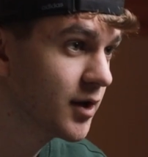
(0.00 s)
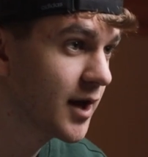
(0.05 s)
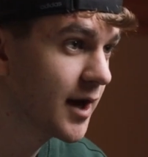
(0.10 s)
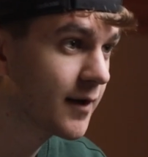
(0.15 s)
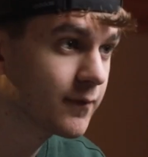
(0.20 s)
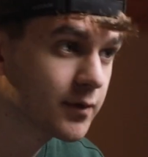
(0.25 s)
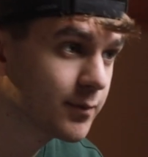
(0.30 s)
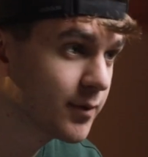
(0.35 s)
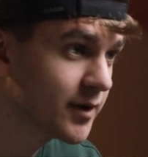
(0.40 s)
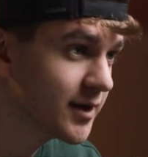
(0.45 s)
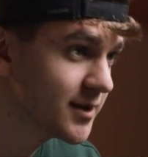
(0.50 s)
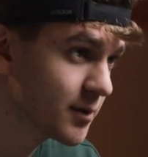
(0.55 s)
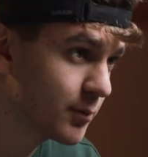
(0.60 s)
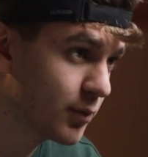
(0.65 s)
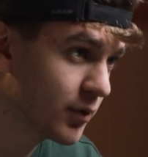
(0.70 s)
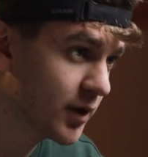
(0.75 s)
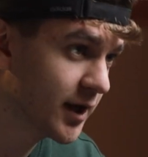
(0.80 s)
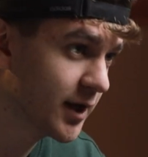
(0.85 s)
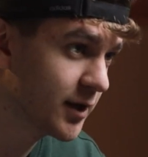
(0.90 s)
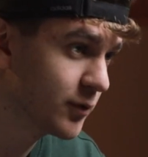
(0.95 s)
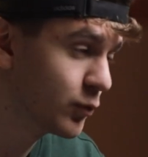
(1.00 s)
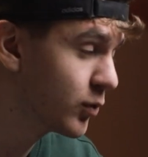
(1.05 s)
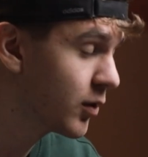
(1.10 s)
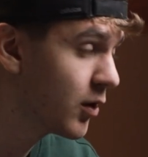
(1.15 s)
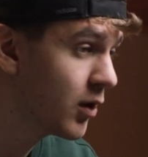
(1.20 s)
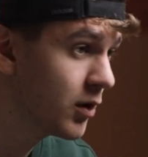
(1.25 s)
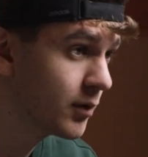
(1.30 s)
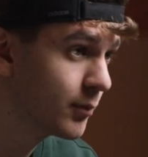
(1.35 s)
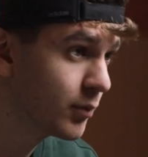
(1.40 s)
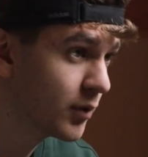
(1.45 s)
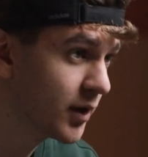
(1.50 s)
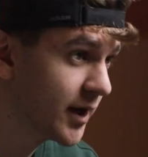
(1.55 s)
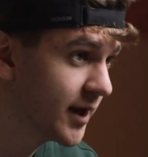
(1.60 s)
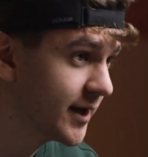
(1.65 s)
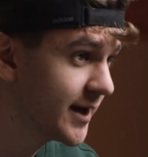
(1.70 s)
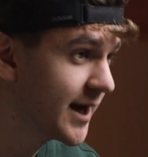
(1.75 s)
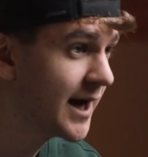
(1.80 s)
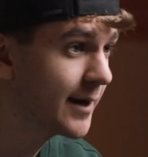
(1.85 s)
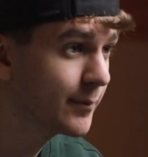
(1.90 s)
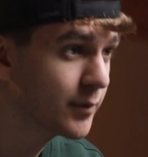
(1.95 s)
Everybody's a brand, we're all a
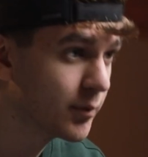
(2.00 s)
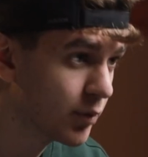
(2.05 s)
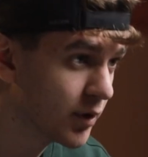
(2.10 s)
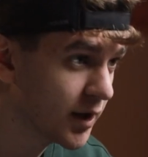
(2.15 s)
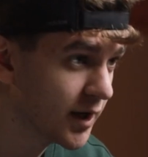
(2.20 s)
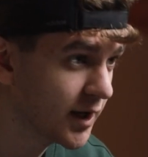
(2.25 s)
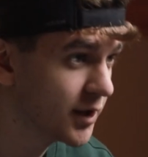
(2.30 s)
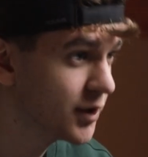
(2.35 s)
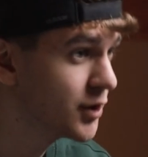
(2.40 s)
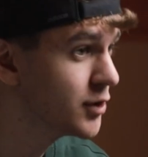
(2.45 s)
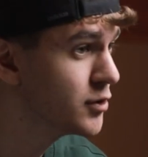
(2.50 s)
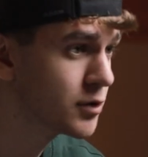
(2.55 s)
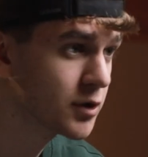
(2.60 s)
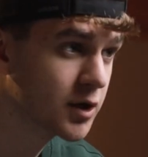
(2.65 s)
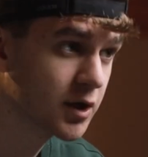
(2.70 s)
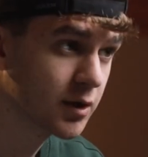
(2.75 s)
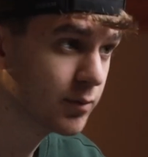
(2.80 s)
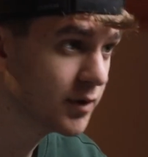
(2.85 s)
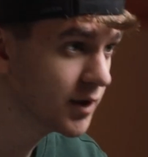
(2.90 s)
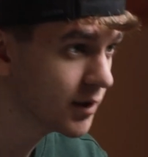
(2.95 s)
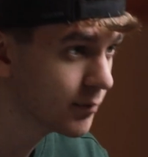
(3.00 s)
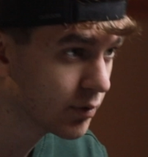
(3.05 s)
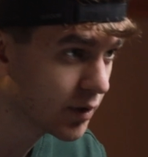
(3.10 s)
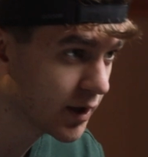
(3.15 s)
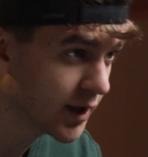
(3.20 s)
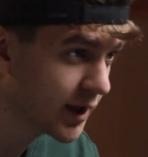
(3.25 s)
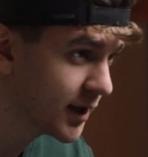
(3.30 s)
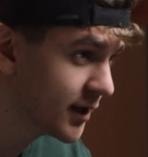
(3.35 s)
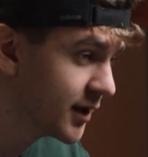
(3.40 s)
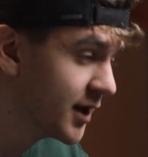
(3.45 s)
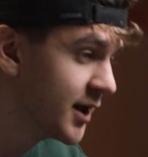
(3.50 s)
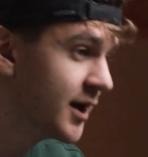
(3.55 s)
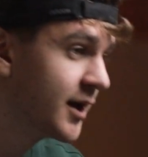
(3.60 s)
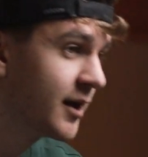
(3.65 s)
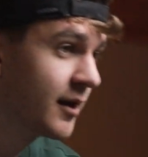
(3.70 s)
brand, I'm a brand, you're gonna be a brand,